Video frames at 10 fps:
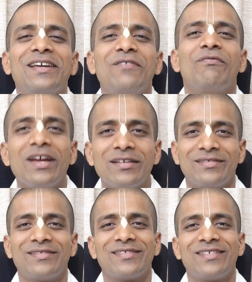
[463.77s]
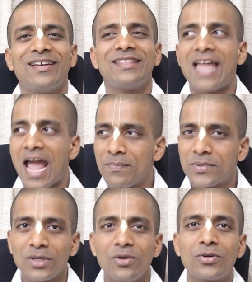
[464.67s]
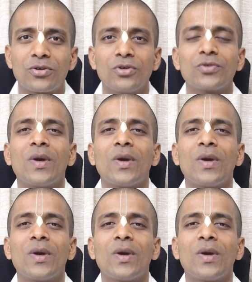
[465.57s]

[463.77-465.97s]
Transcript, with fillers: when the absolute truth,